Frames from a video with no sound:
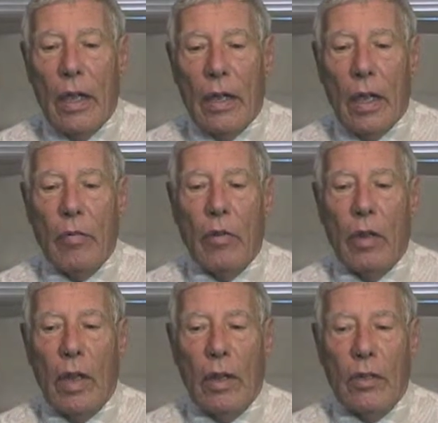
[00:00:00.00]

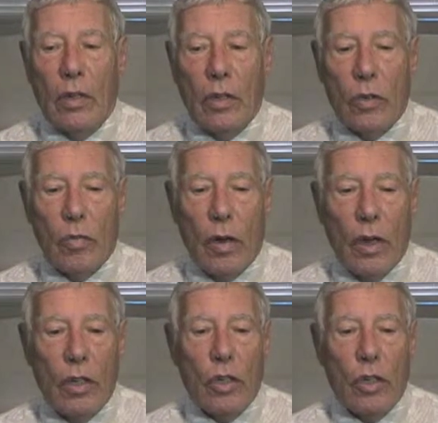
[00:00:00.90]
Gabriel answered his prayer and